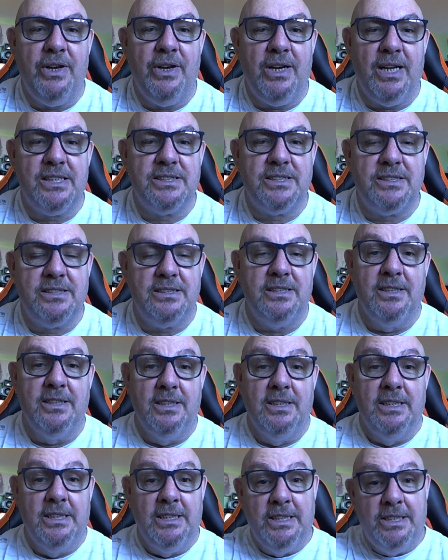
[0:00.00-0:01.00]
the last
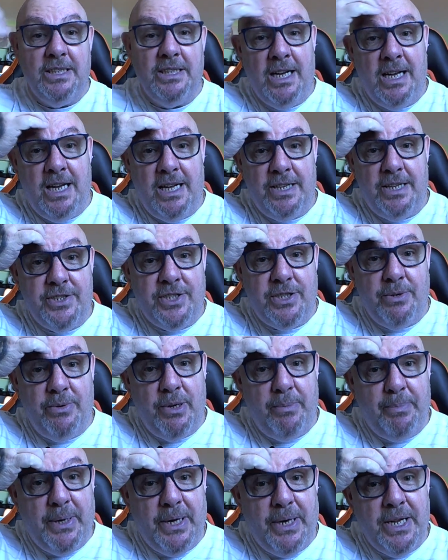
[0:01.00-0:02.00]
2
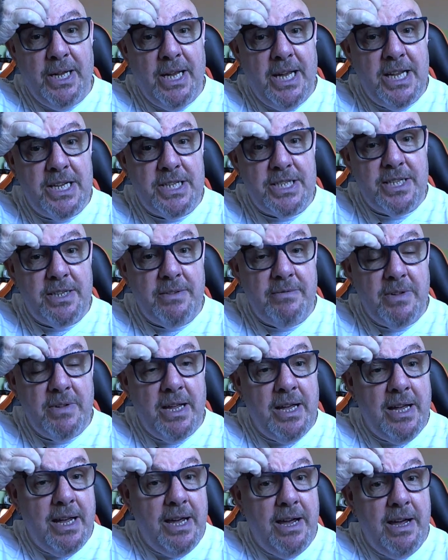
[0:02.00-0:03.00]
and a bit years,
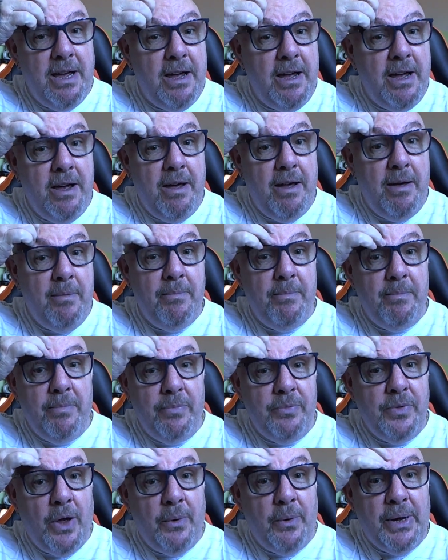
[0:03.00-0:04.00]

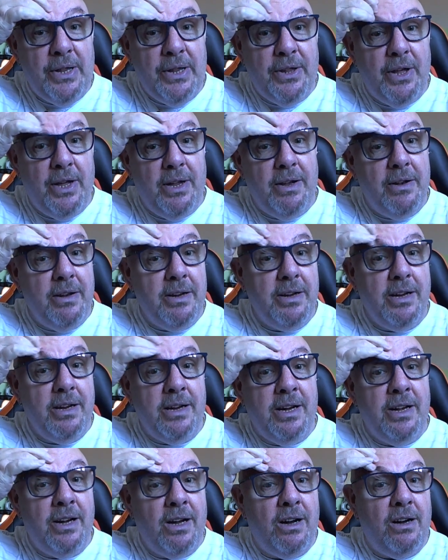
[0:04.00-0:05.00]
knowing that,
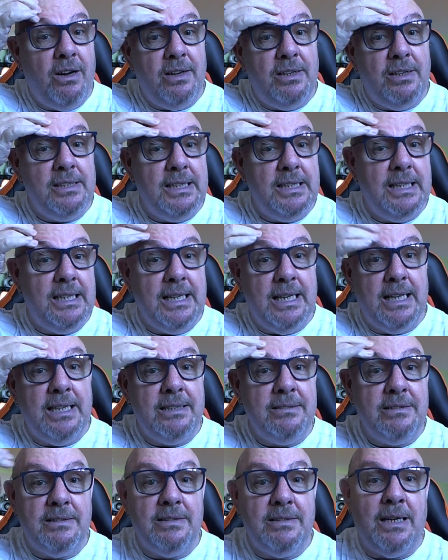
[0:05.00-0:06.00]
you know,
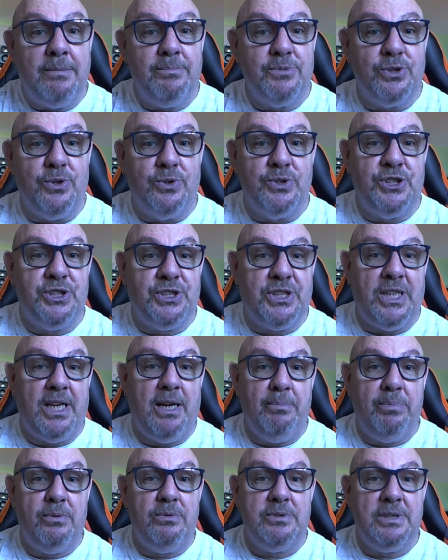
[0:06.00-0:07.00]
I'm sort of
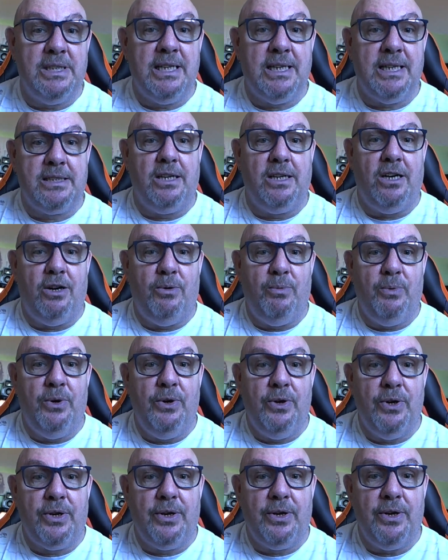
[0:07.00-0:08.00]
disabled and I can't
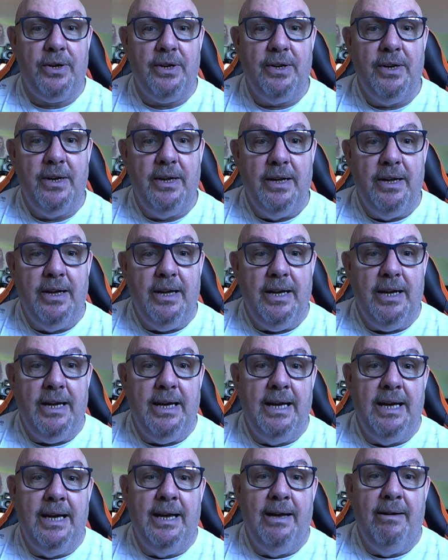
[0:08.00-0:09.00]
work,
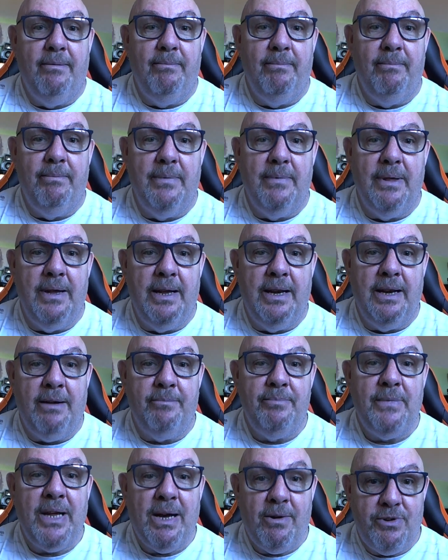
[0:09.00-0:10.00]
and
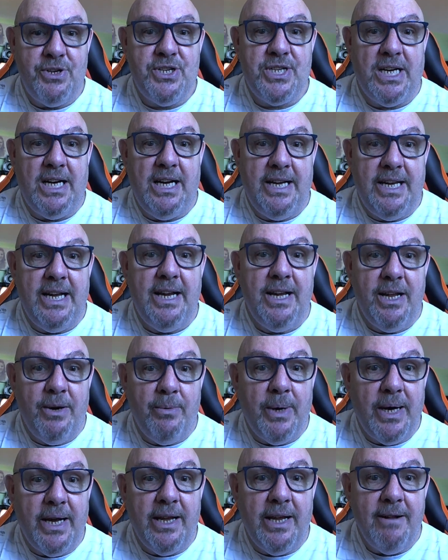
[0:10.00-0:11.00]
I'm now anyway,
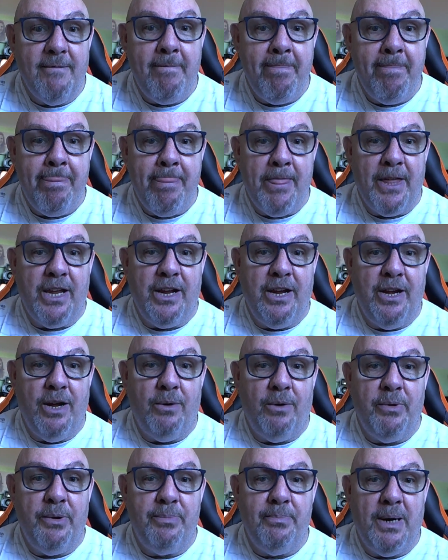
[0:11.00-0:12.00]
you know, with my
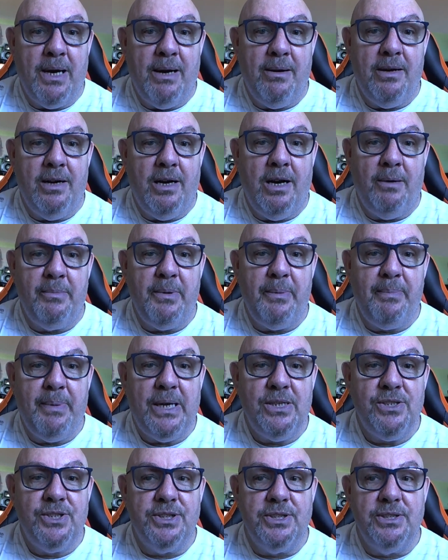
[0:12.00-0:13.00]
army pension.
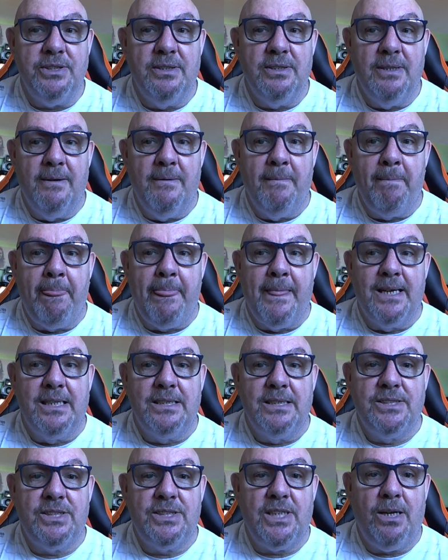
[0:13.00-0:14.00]
So
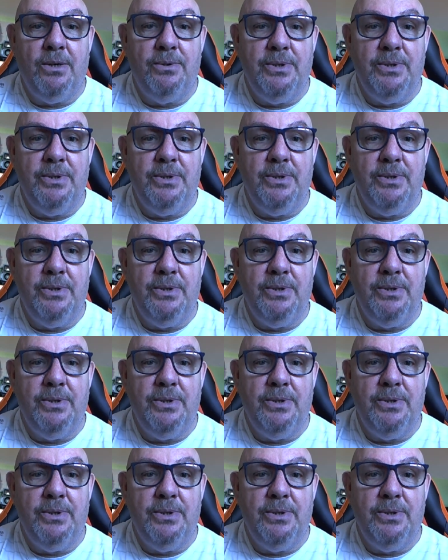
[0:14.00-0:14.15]
yeah,